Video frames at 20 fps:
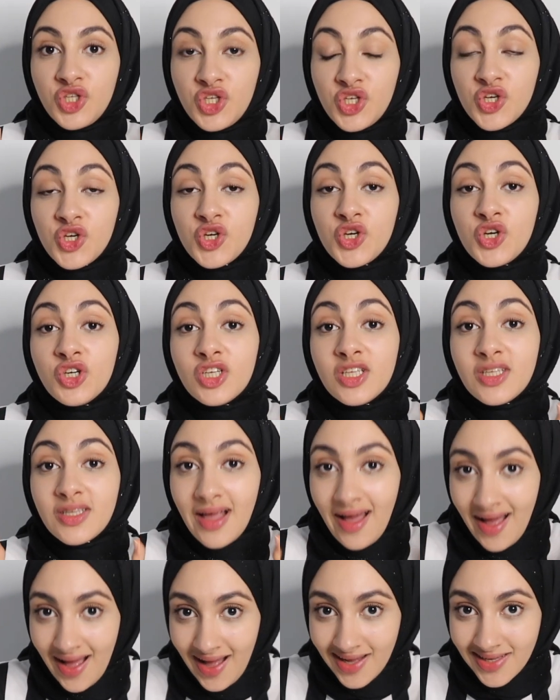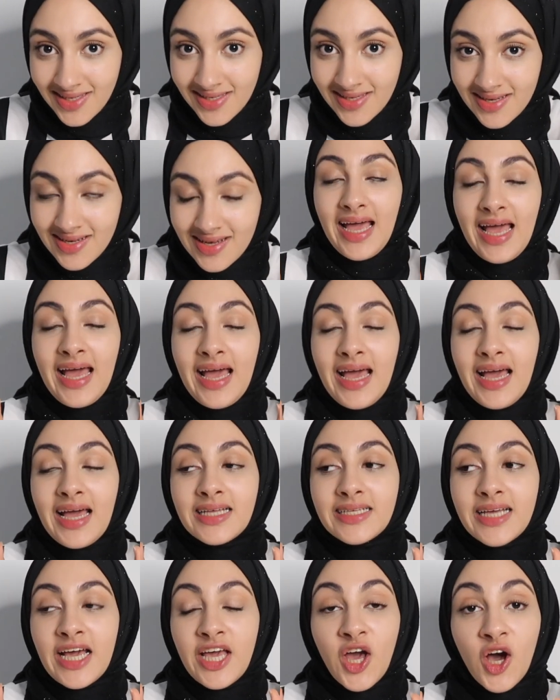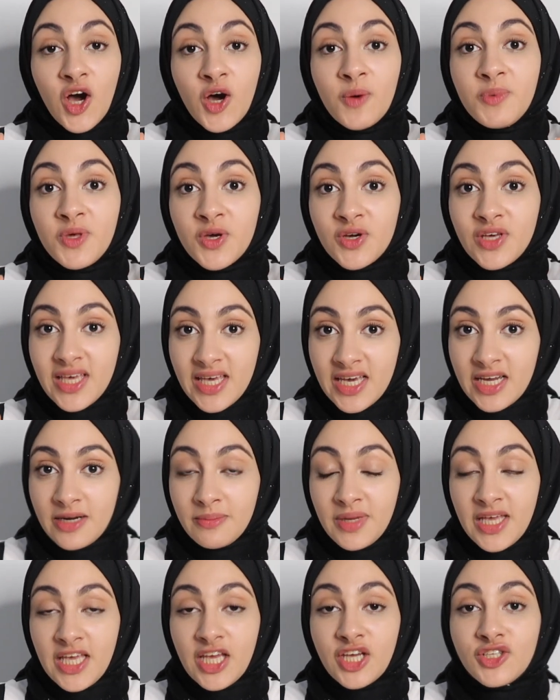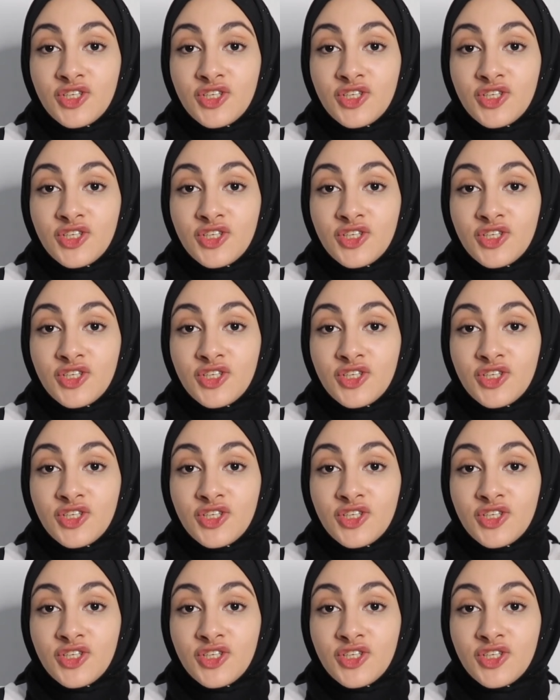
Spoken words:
Do not, and I hope you hear me,